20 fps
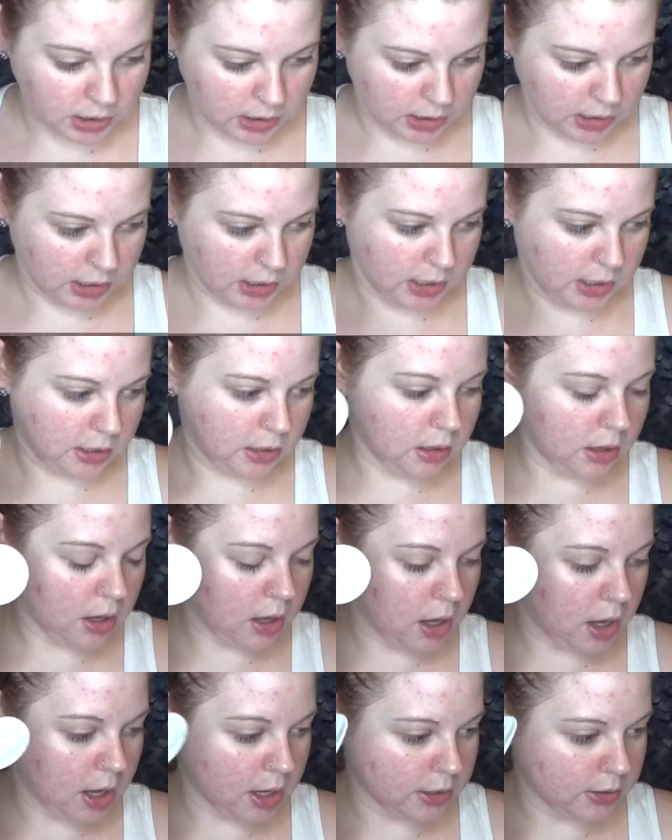a
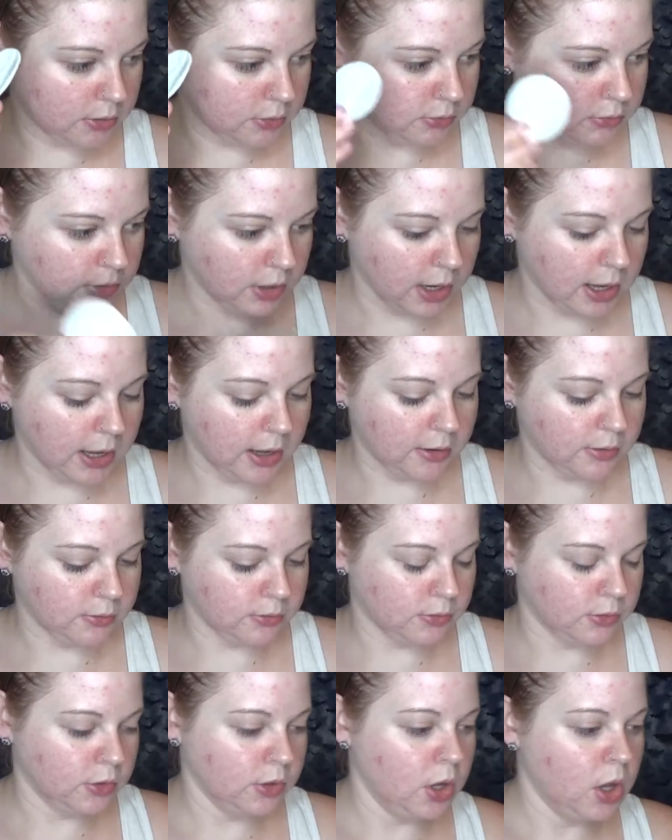cotton
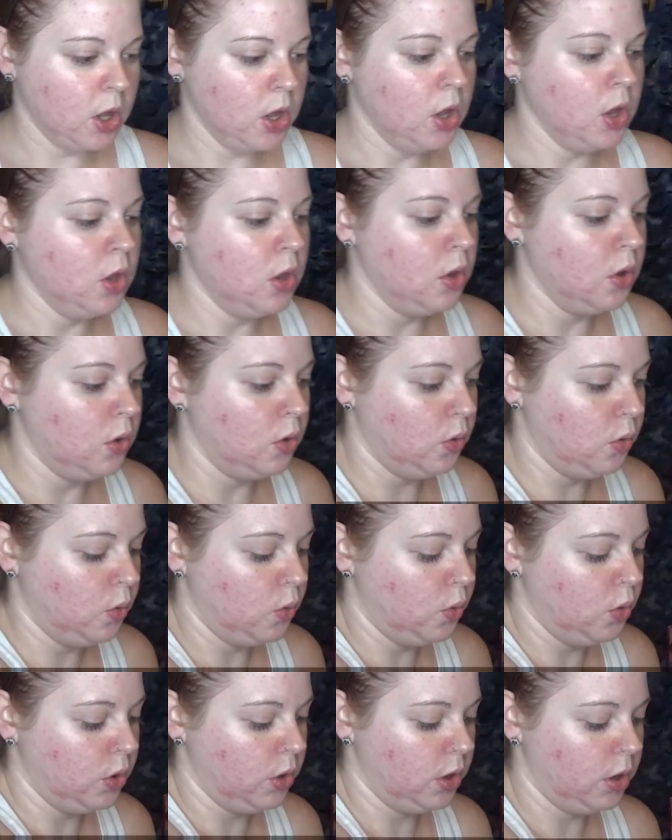round
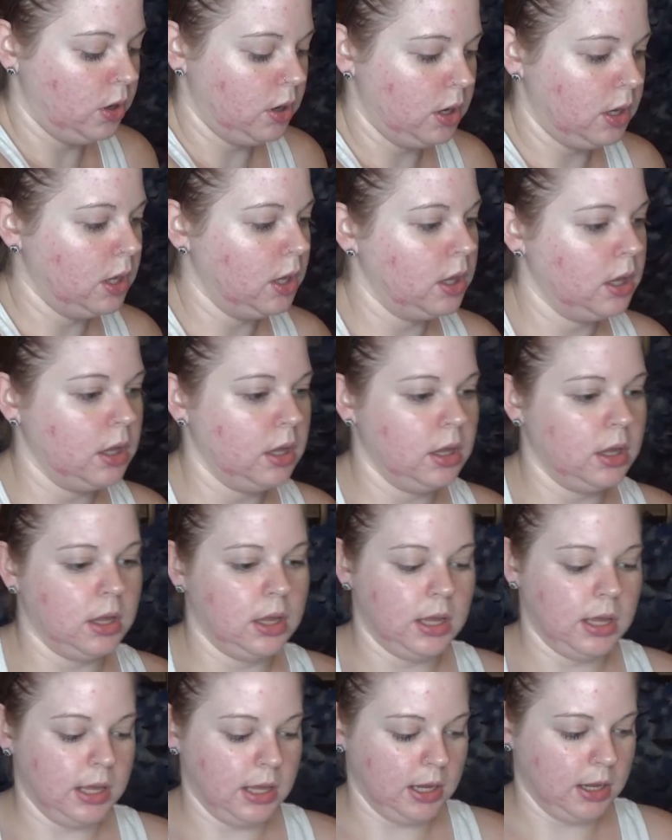or
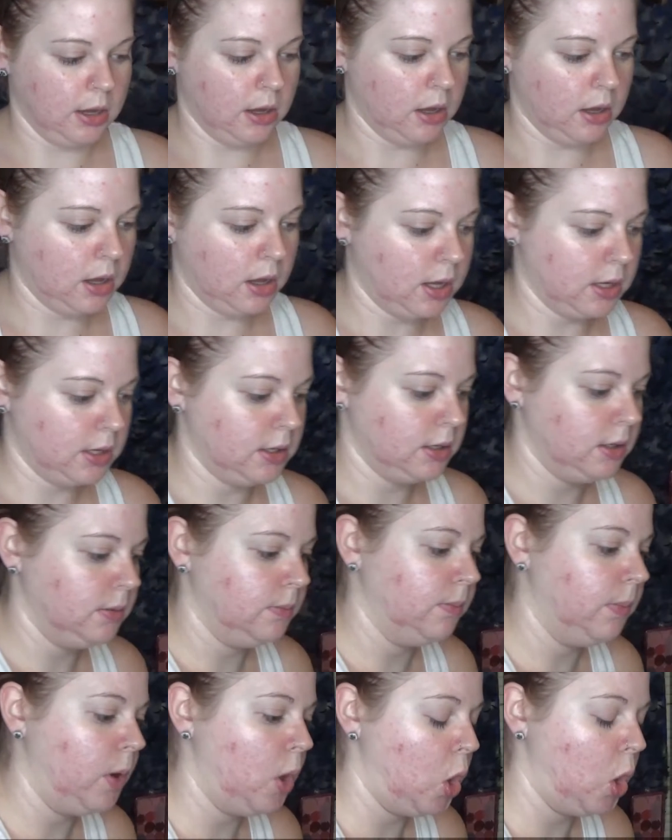a
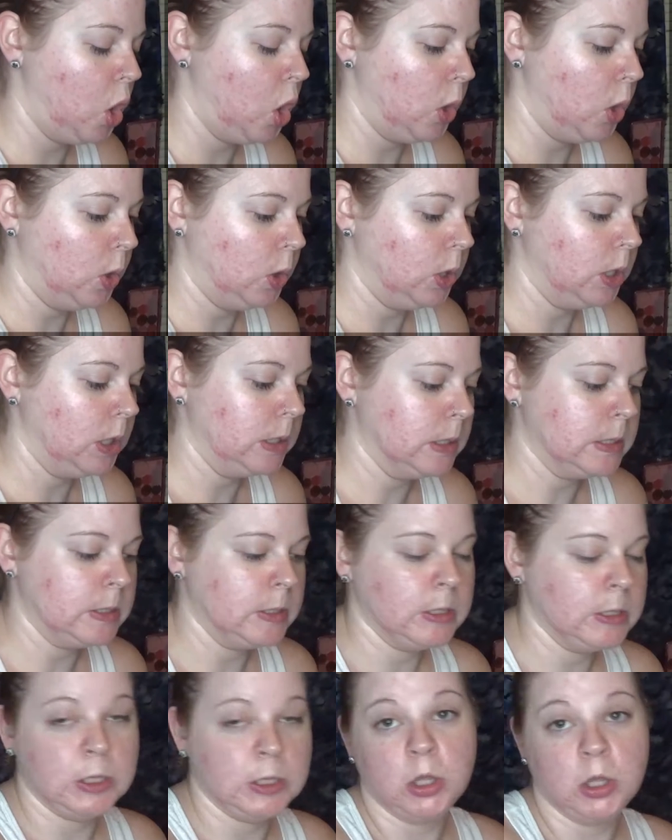cotton ball,
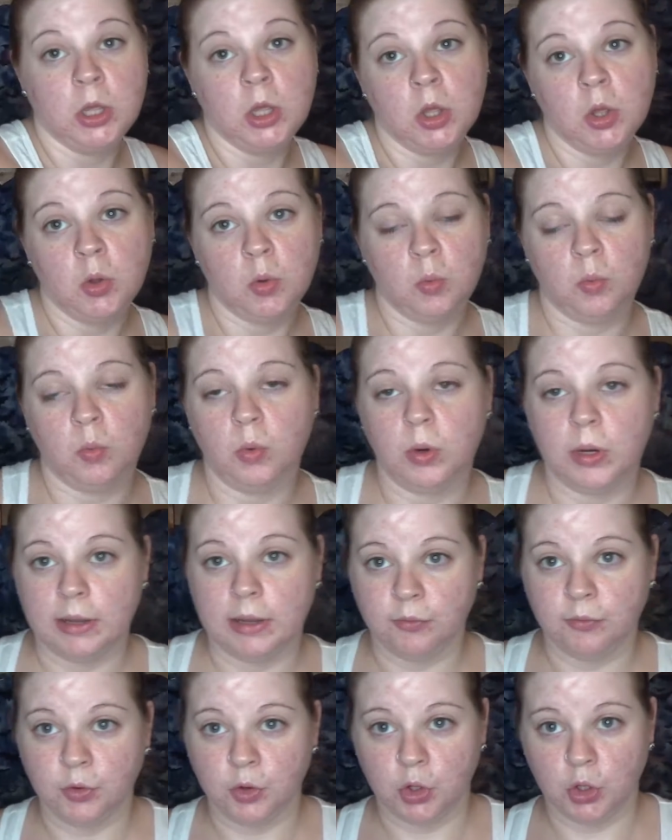
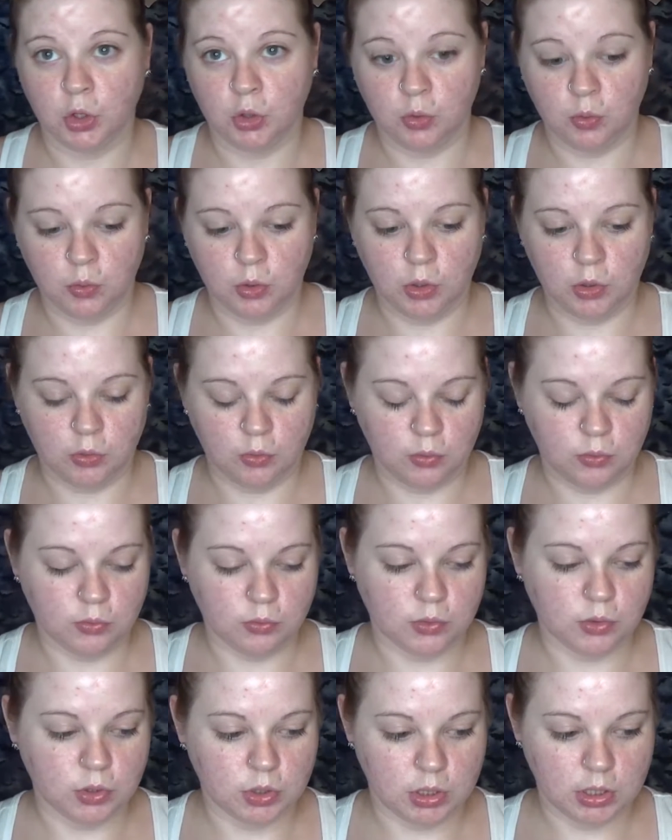whatever you
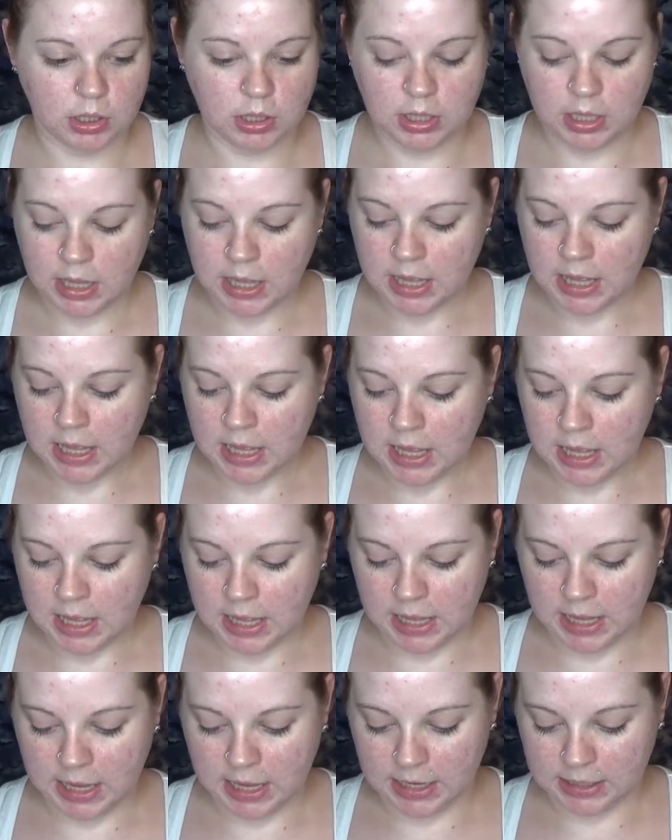use,
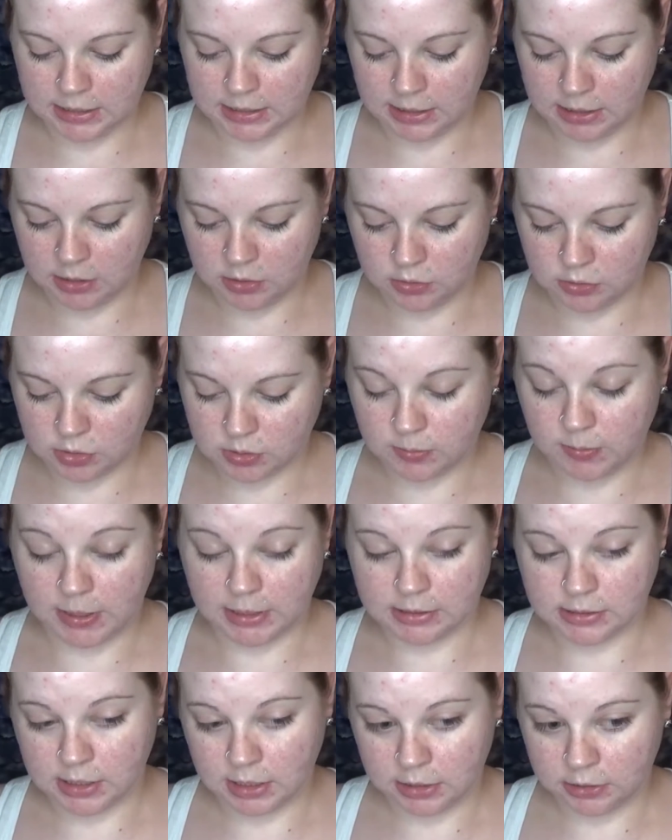and I use a
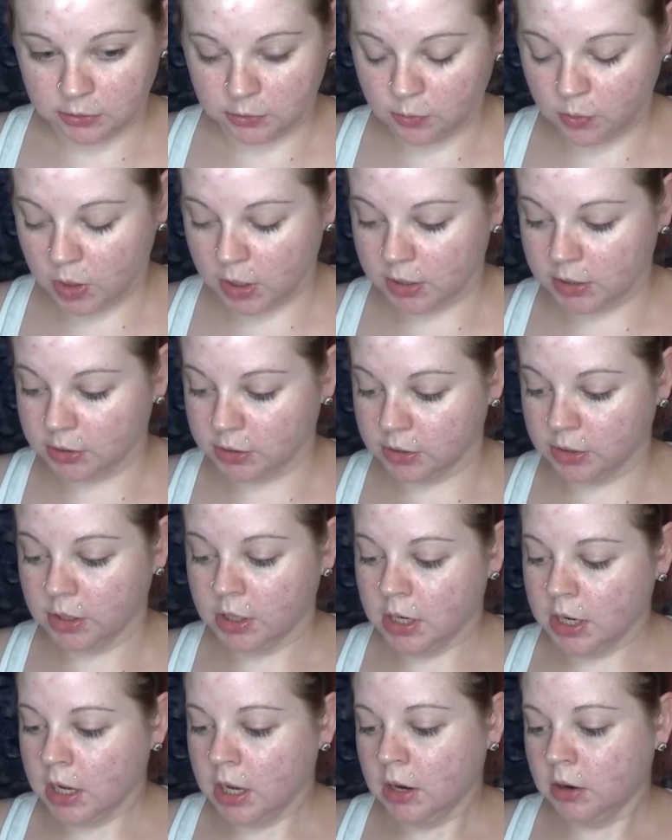micellar water.
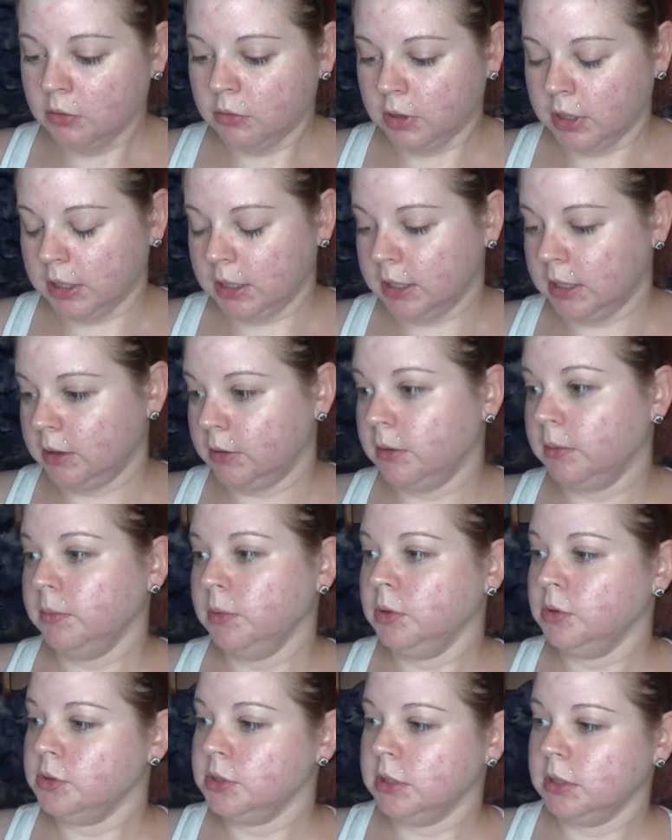Right now I'm
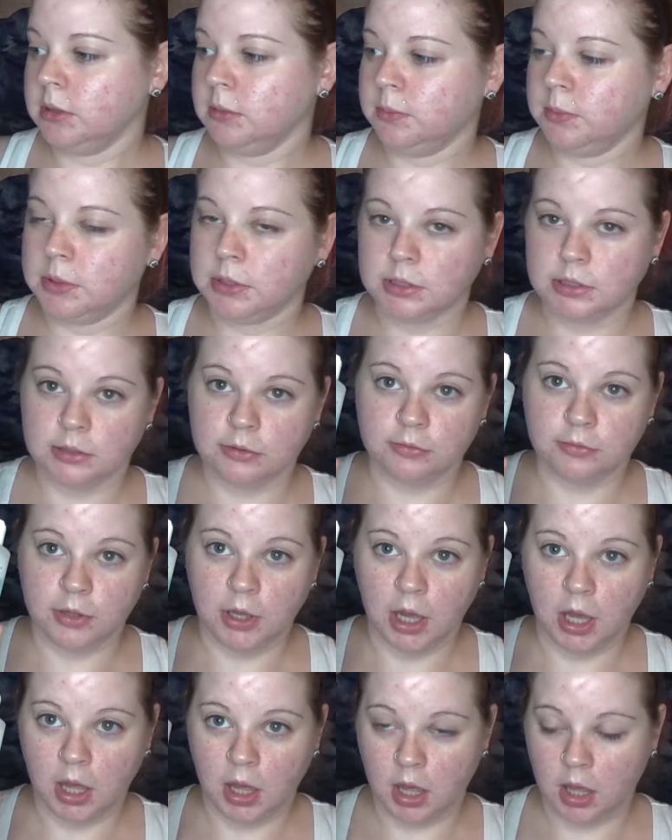using the
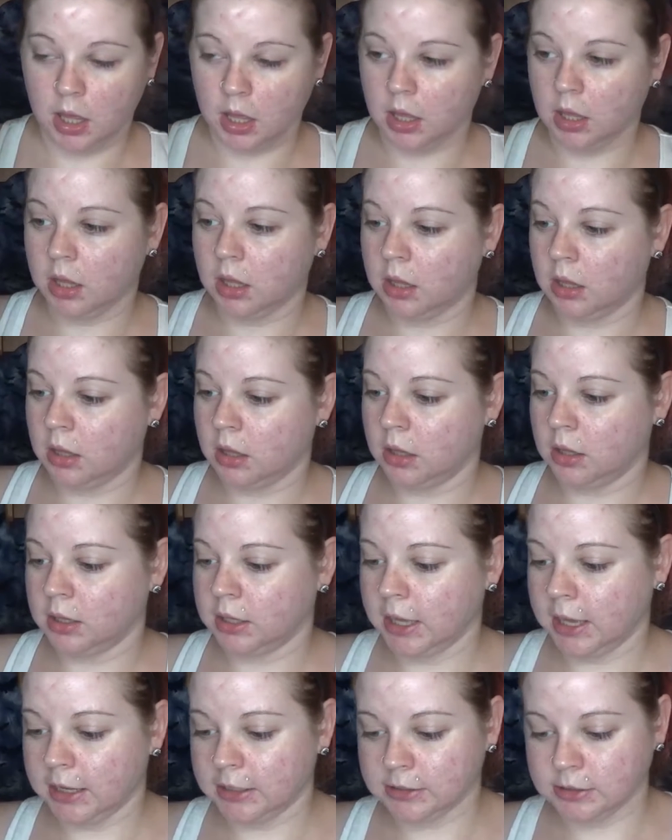Pacifica
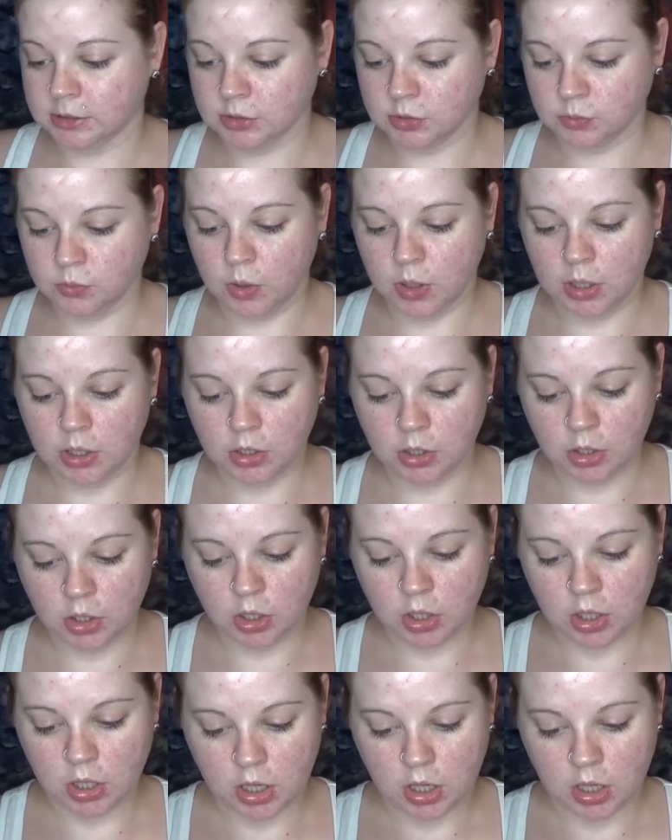Cactus Water